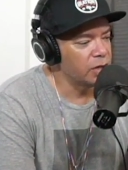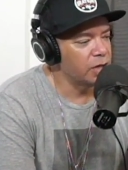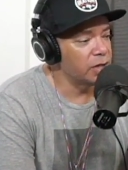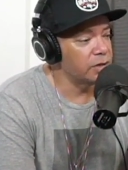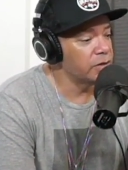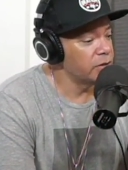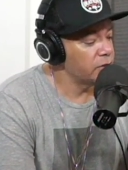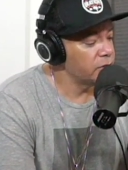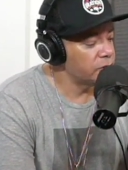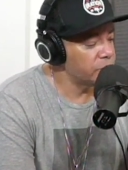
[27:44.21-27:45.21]
And
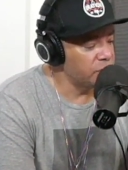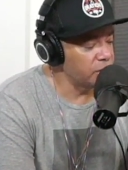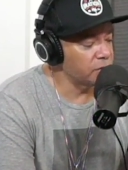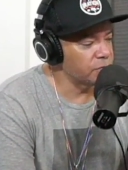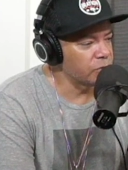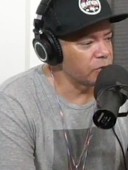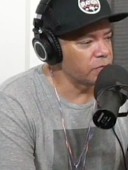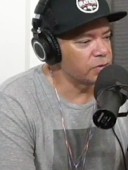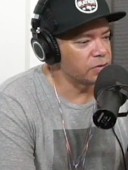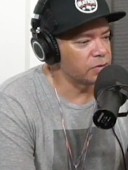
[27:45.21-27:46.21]
being of
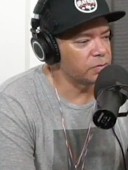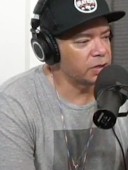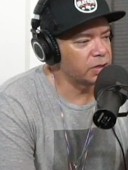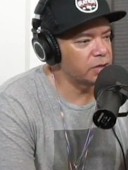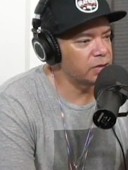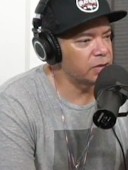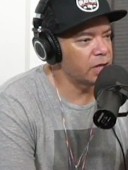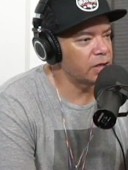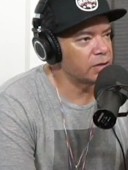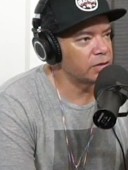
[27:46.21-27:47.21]
service is a big key to that,